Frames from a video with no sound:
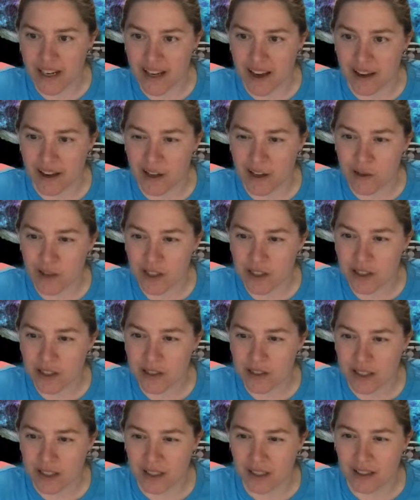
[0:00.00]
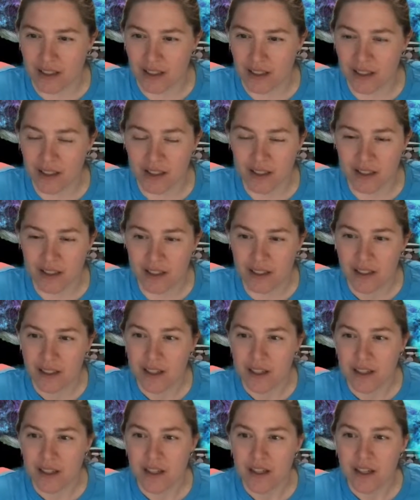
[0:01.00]
Hi, Christine.
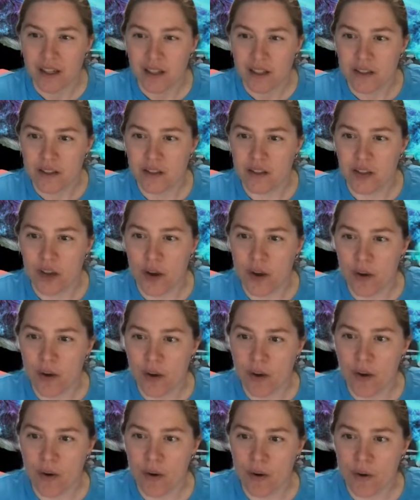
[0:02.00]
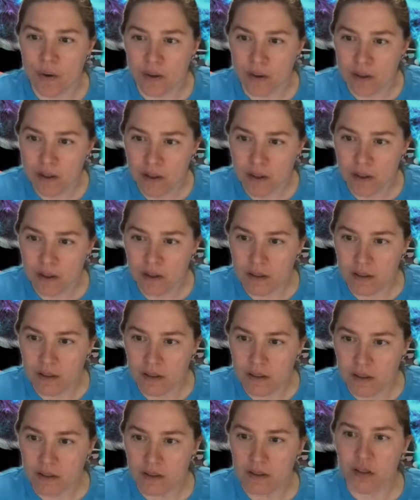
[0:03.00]
So,
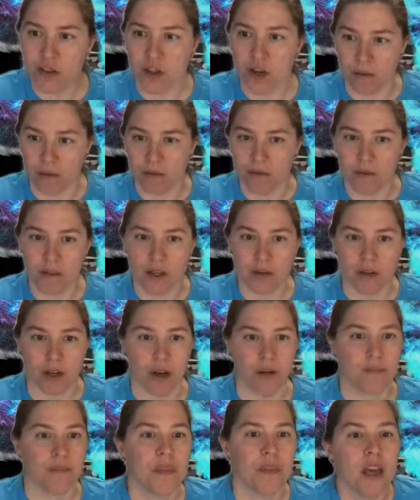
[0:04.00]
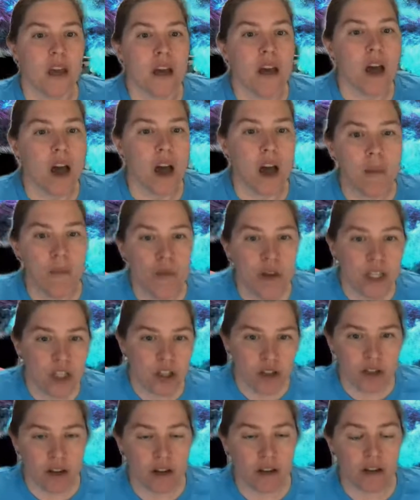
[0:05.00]
there we go.
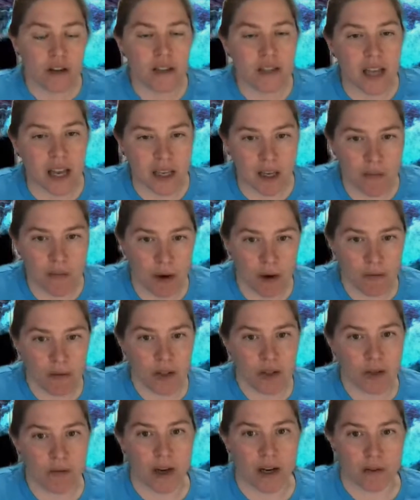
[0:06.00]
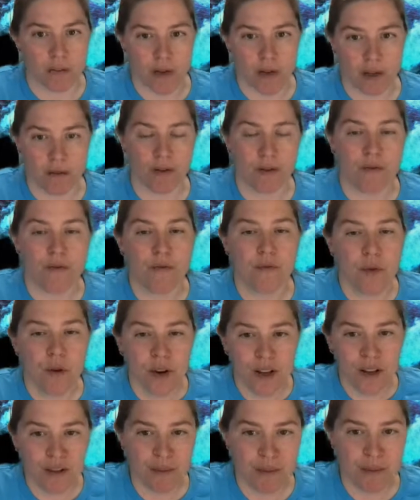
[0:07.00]
Which stacking bar would you recommend for
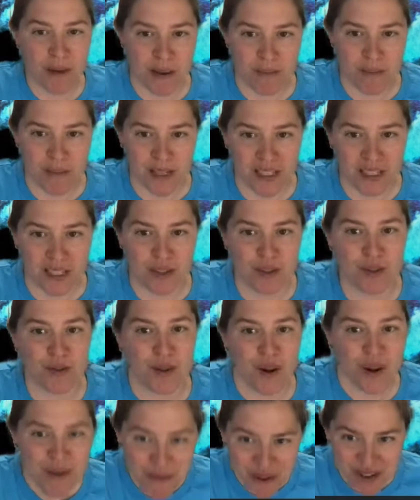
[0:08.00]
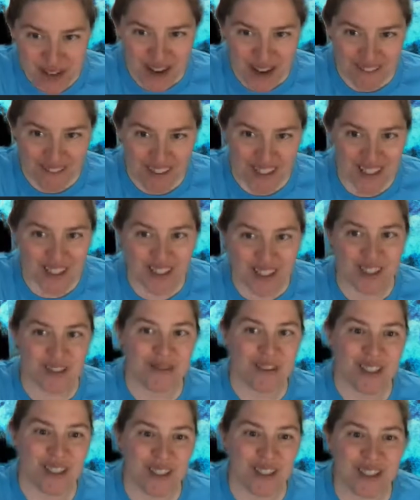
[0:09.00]
43-pound BZ? Is 21.5 inches of
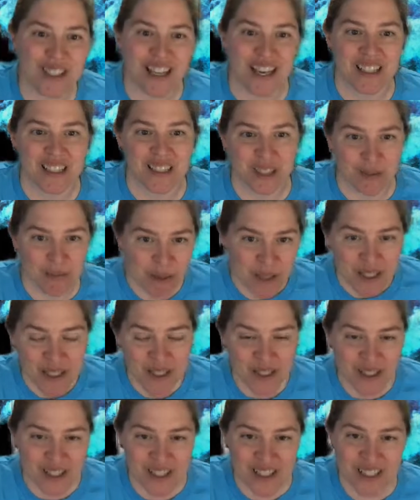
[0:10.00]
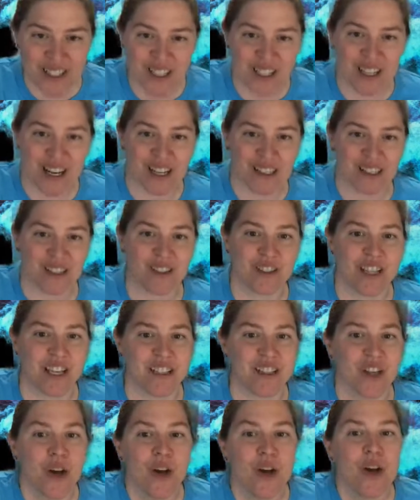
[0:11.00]
whether he has experience on conditioned
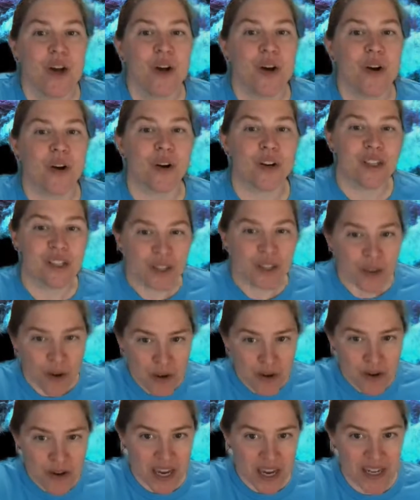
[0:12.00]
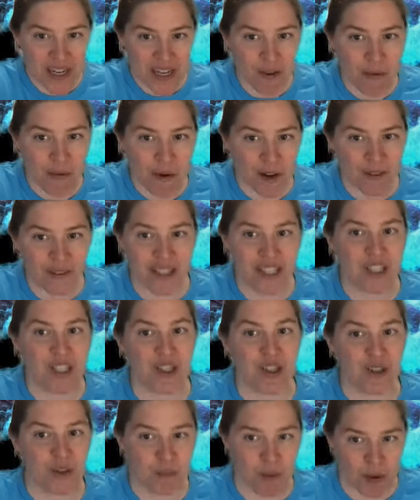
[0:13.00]
exercise, or is it okay to get one of each
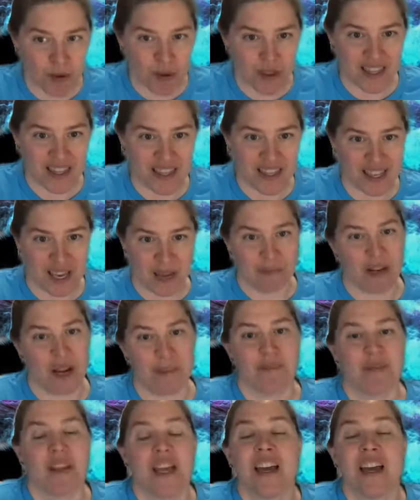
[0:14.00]
and use both at the same time?